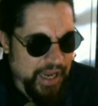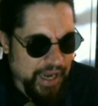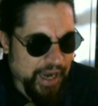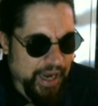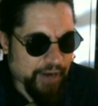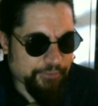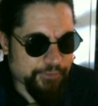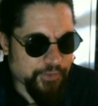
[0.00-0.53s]

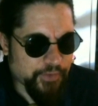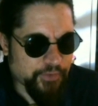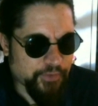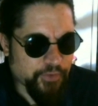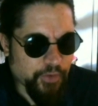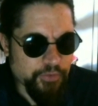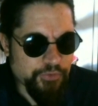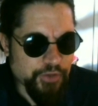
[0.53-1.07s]
after the
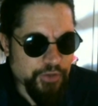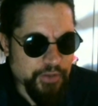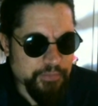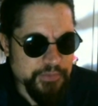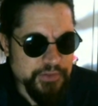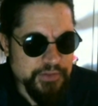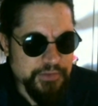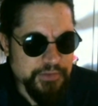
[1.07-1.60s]
soul
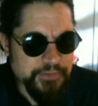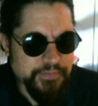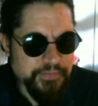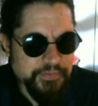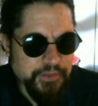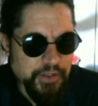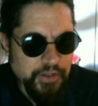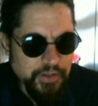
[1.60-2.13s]
gems
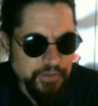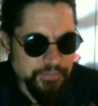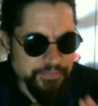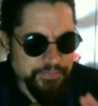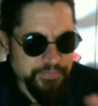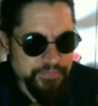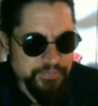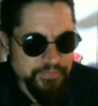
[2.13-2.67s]
are
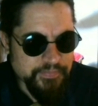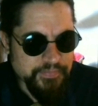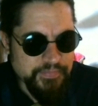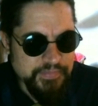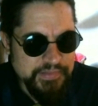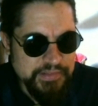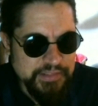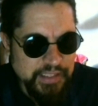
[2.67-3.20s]

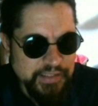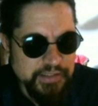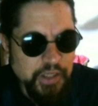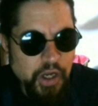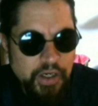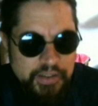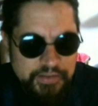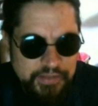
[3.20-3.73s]
said and
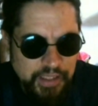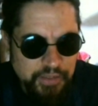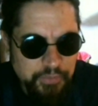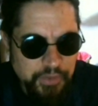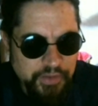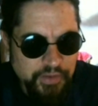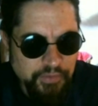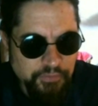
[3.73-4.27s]
gone and done
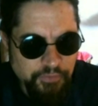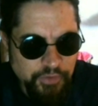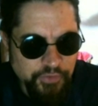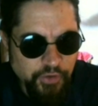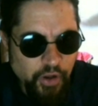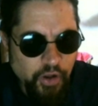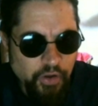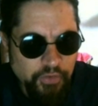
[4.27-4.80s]
with and
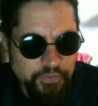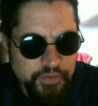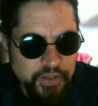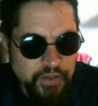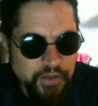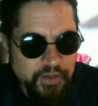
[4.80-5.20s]
resolved,